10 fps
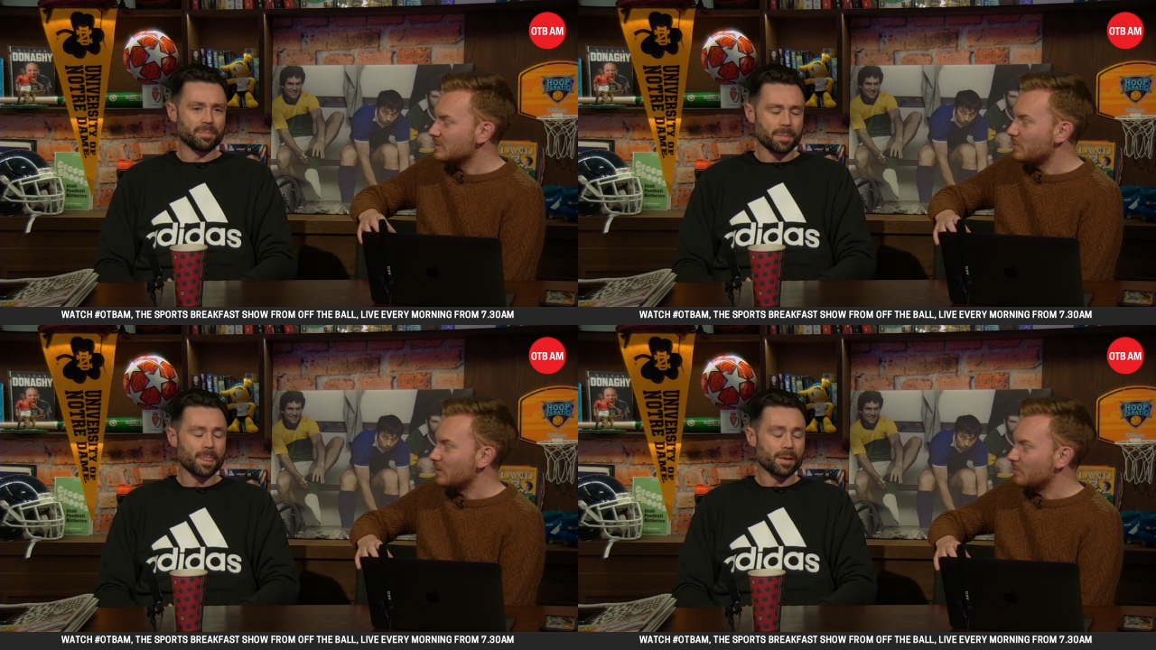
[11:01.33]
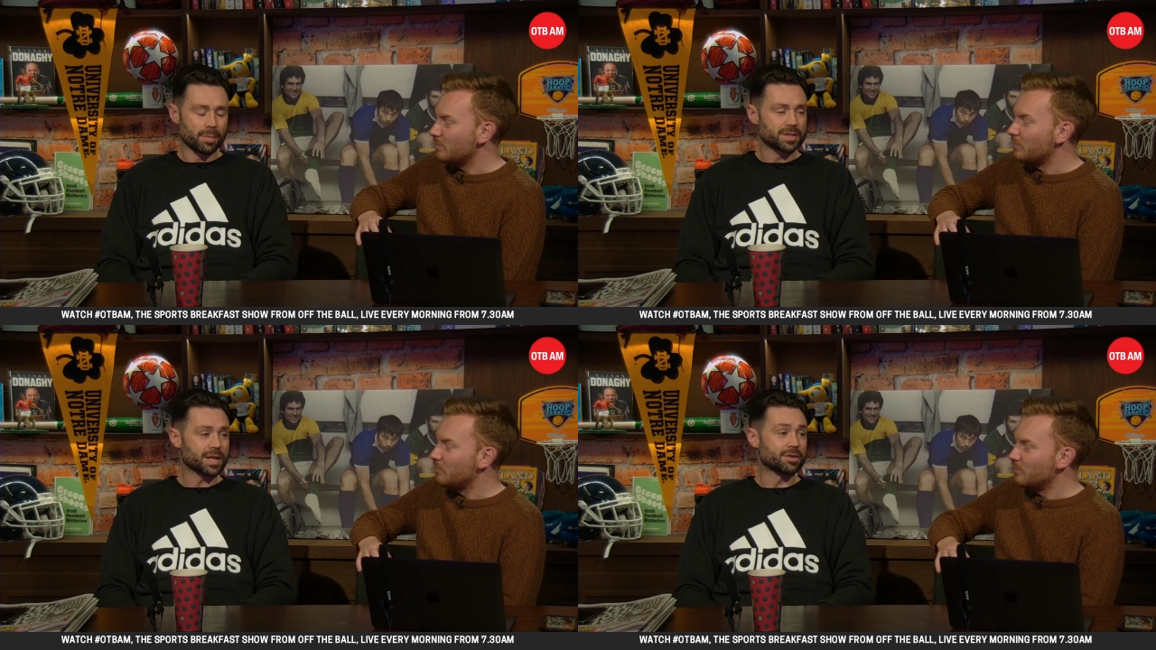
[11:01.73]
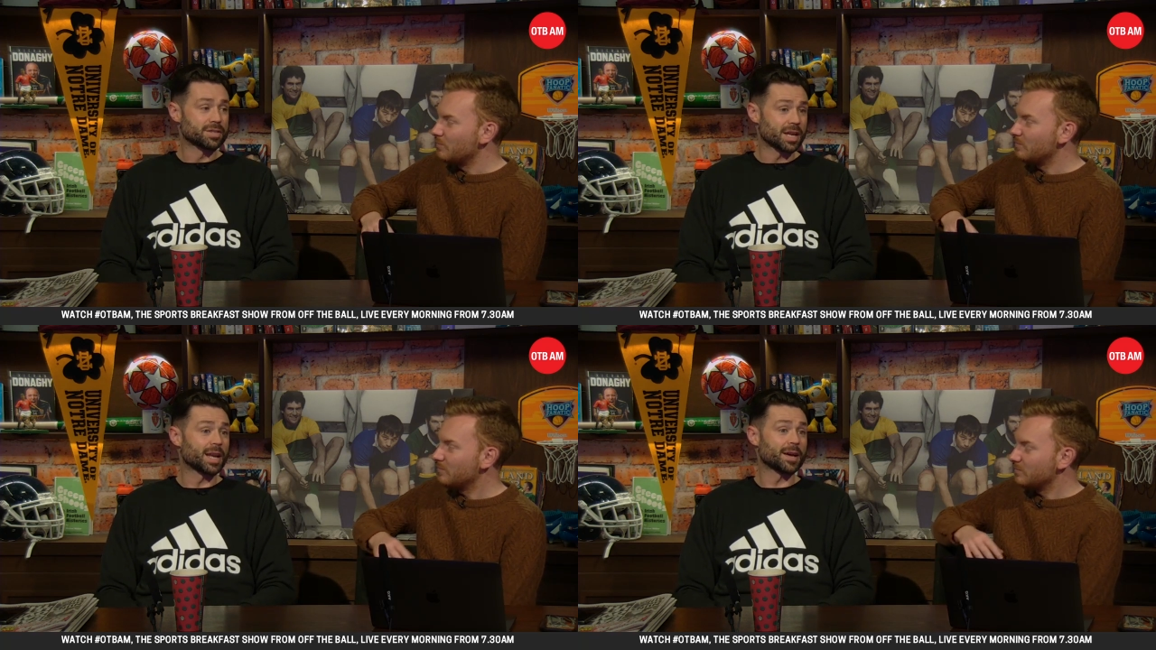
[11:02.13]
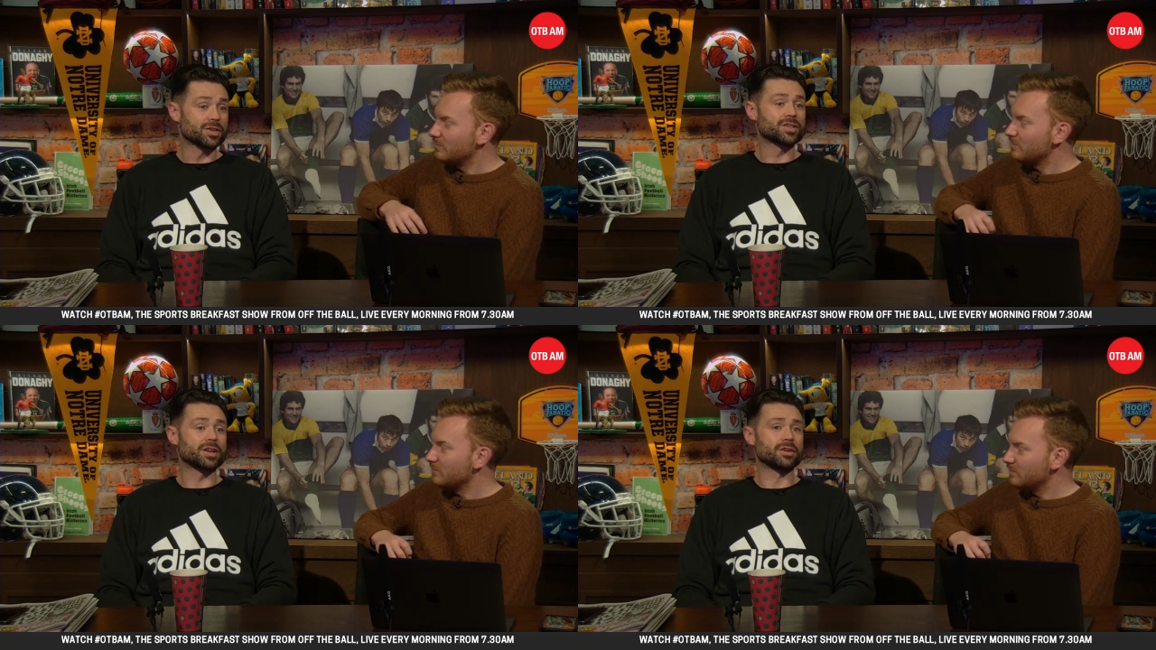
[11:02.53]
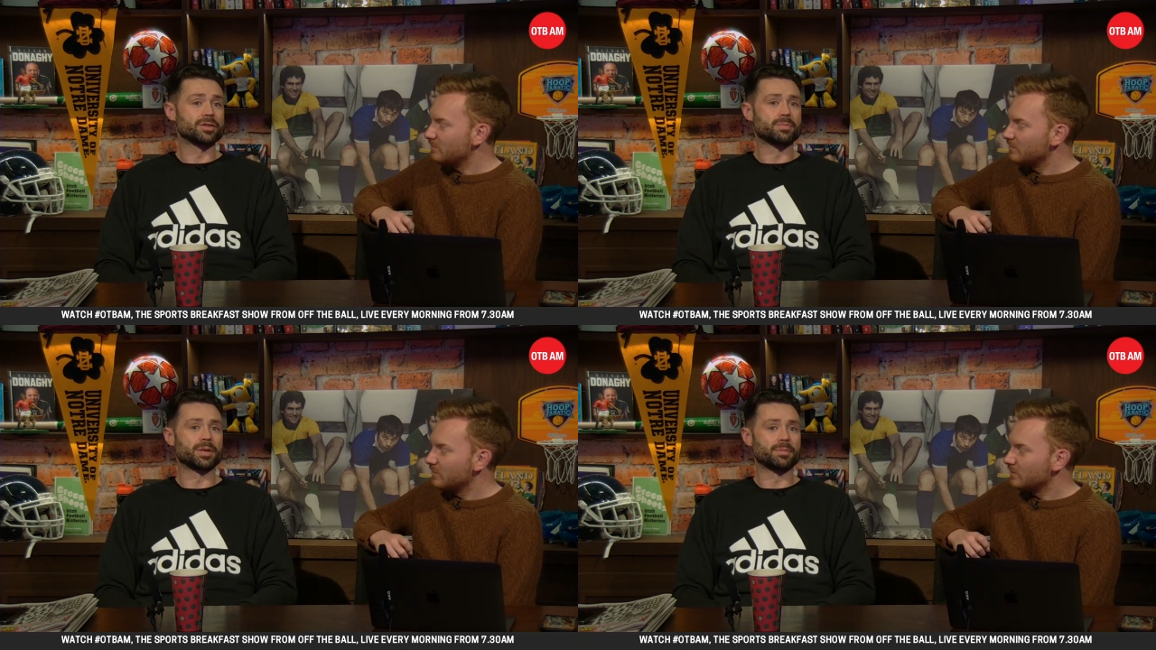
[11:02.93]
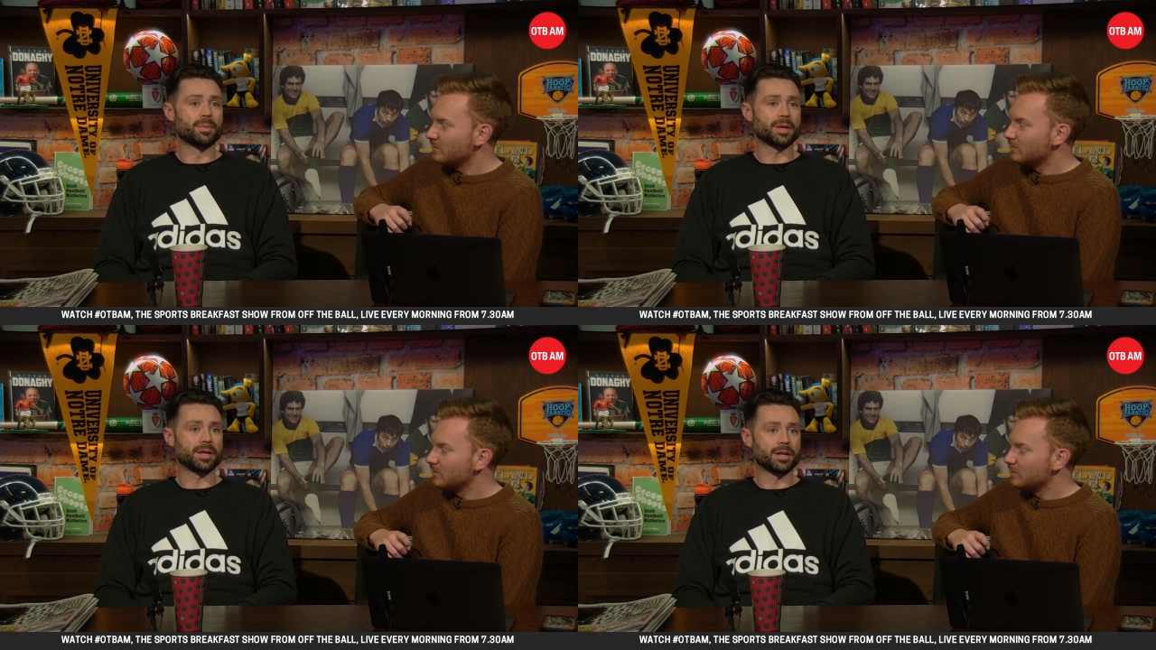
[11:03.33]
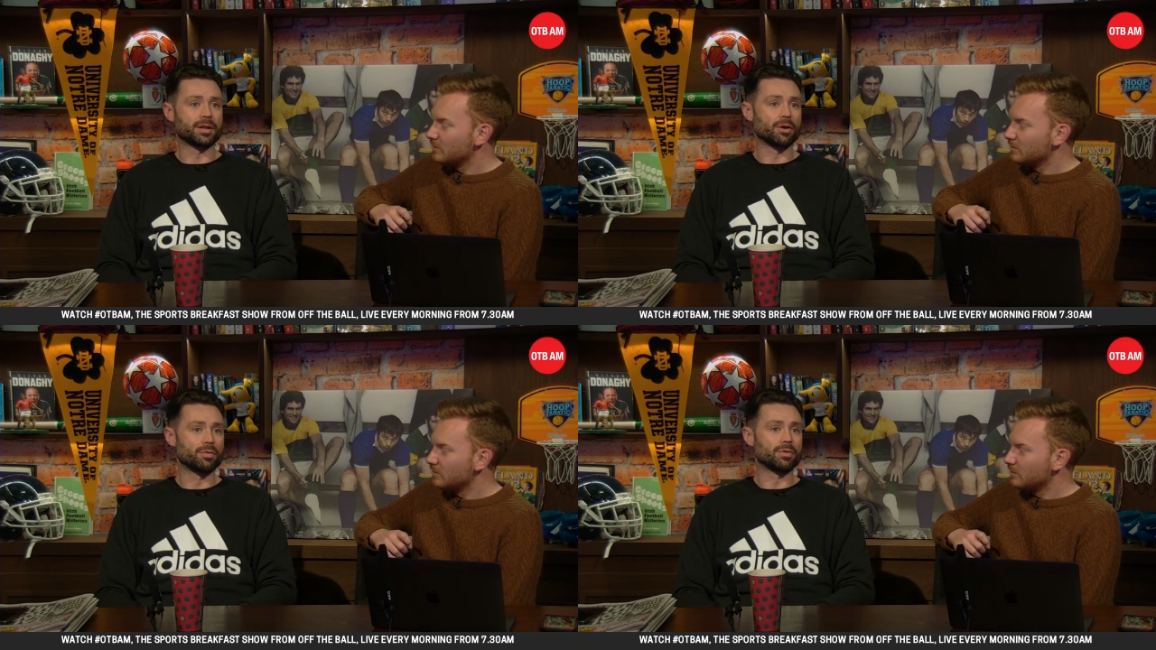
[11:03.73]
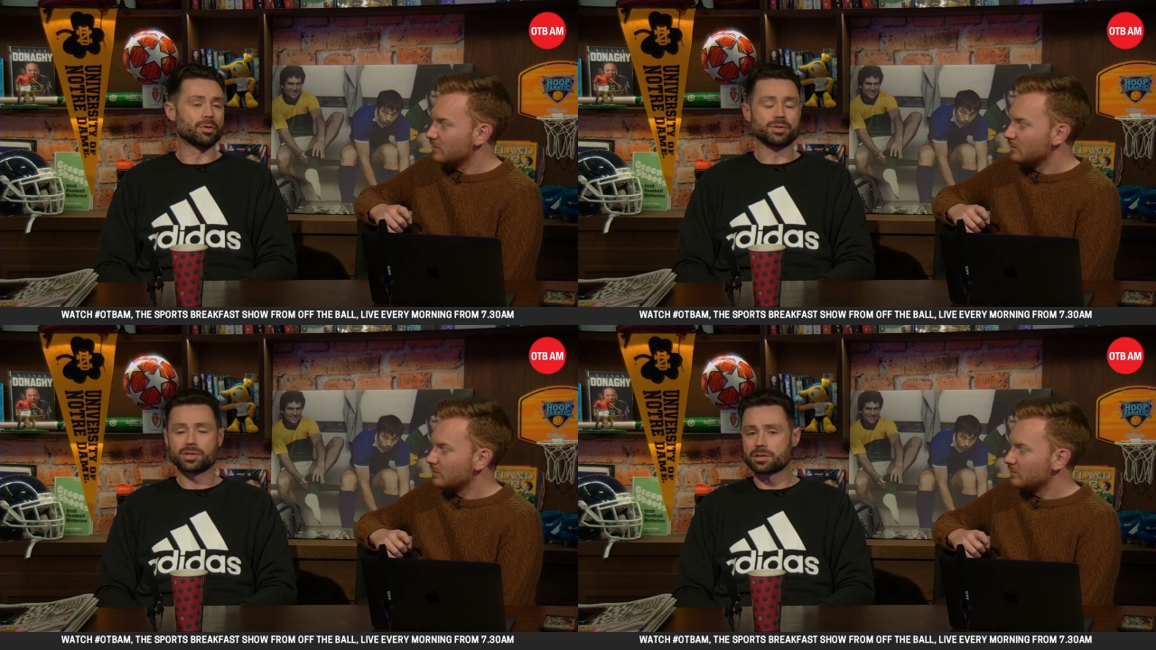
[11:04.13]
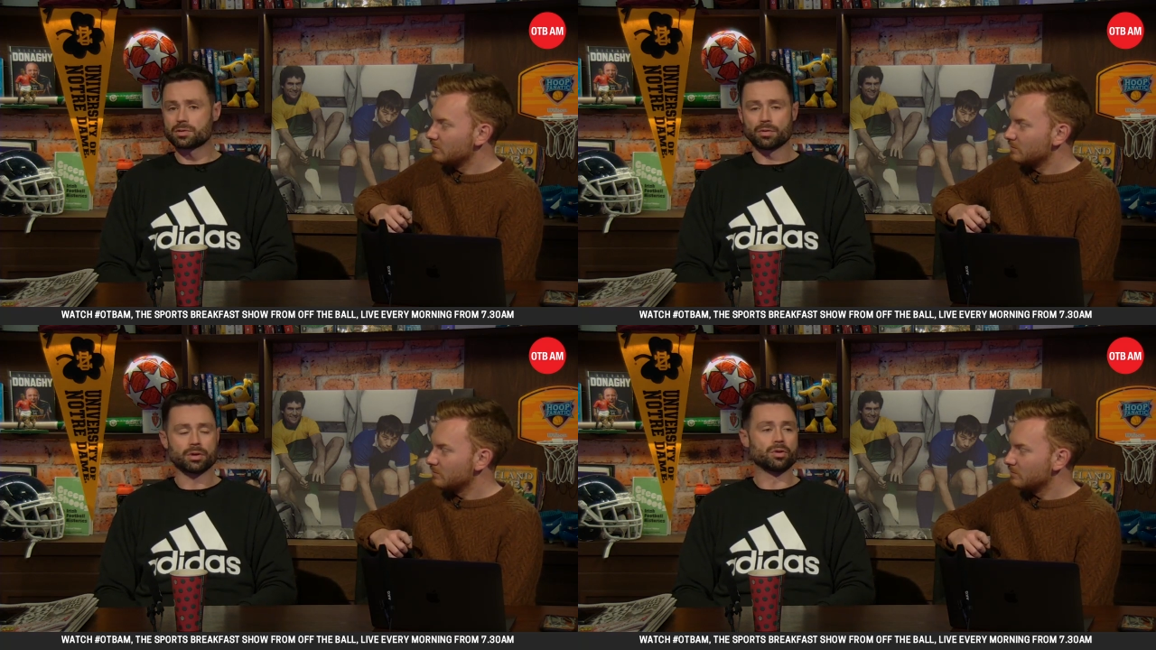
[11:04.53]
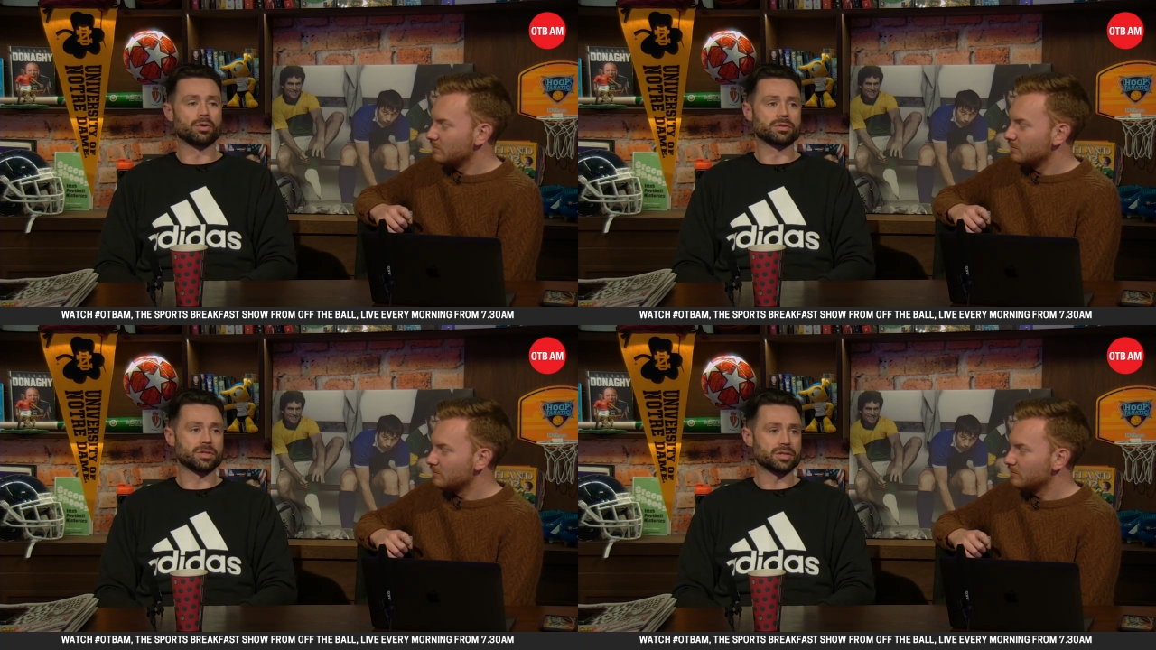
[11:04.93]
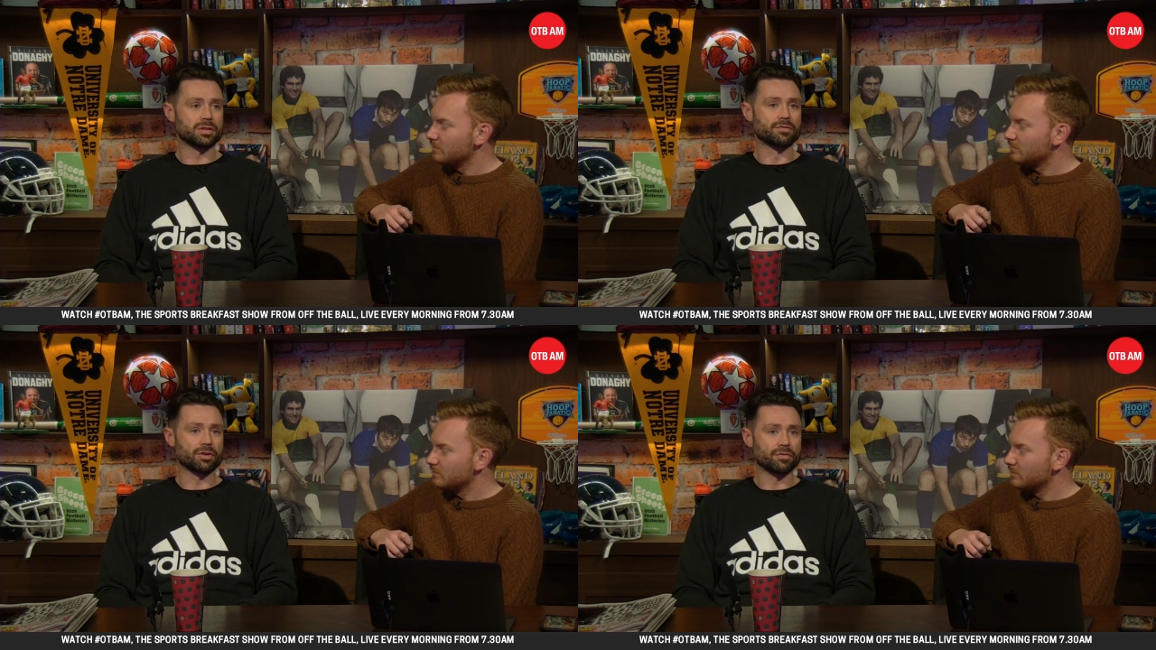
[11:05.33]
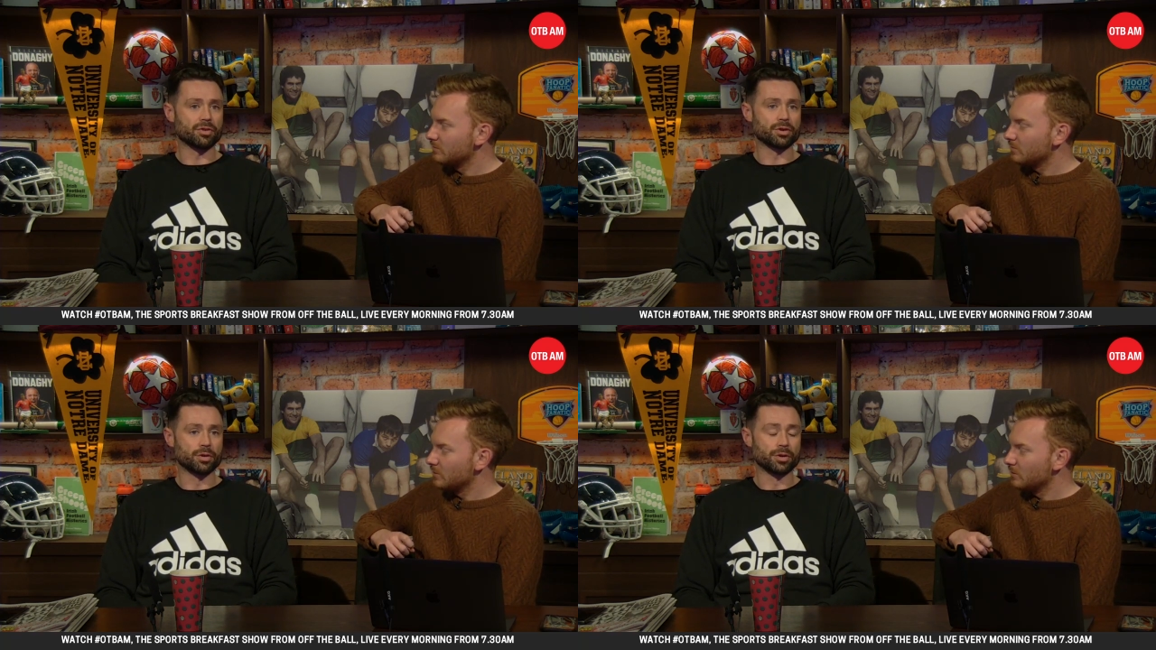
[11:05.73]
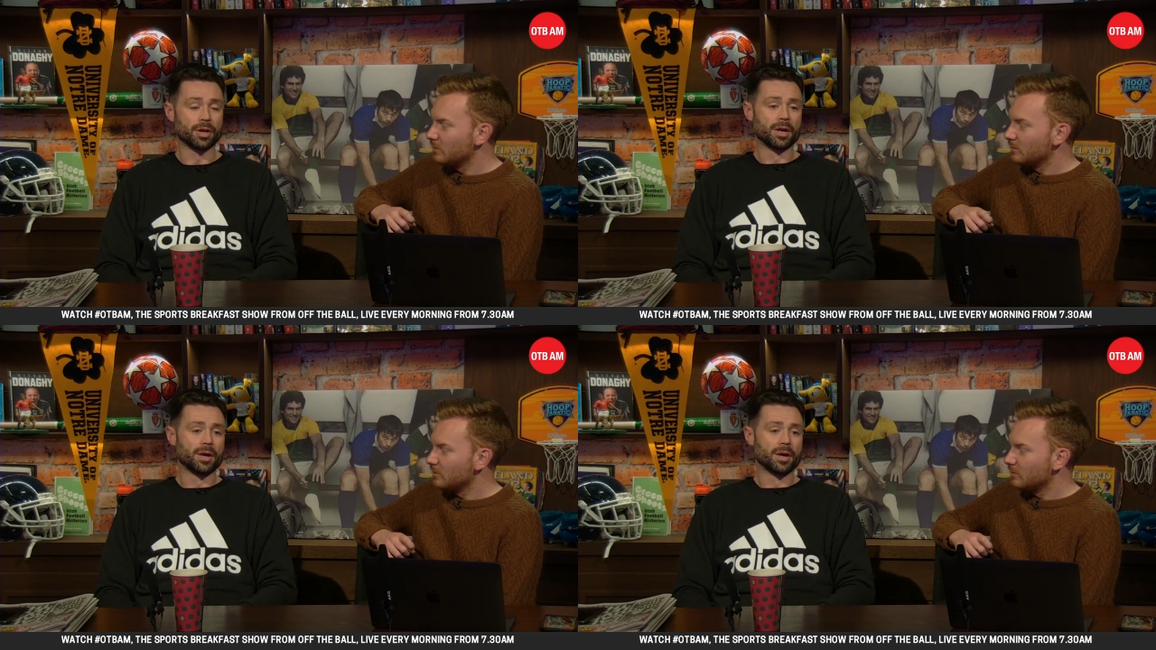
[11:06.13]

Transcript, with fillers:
Speaker 1: been. By the standard he set last year, he's been a bit in and out. No, he's still scoring goals, and he's still very, very good.